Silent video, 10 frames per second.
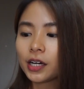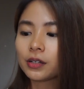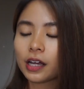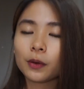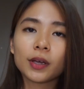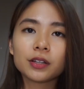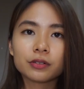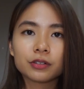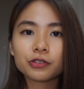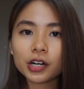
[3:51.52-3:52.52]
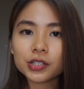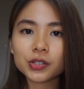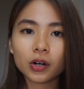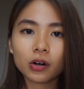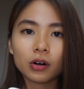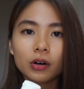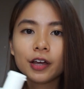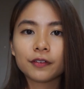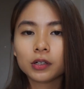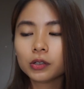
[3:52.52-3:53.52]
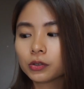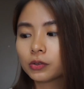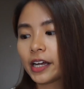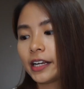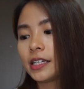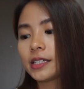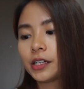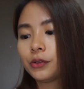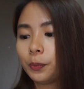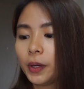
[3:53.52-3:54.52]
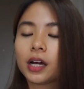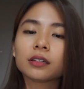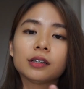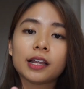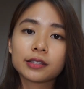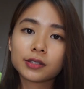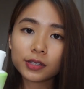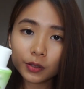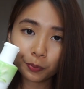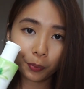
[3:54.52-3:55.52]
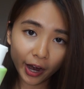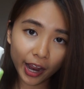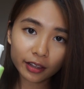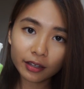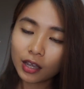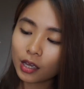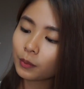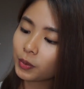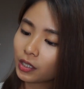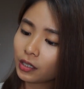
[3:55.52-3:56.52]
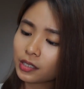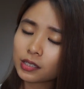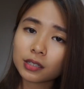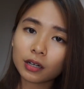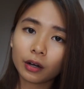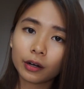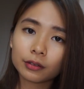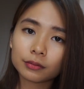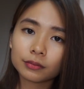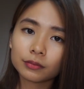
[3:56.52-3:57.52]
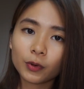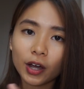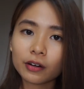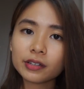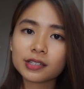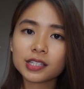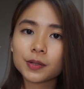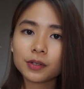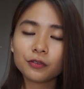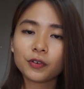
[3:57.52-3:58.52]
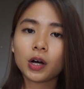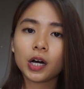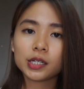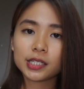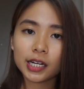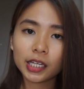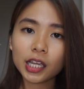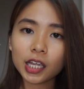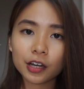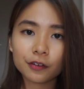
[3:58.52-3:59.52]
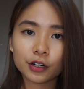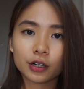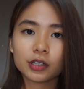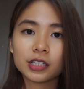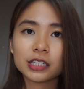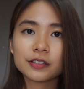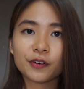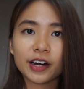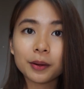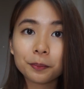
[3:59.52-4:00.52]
out, I went to the drugstore, have a look, and decided to pick out the Lactacyd brand because, um, well, it's something for our delicate area. It's very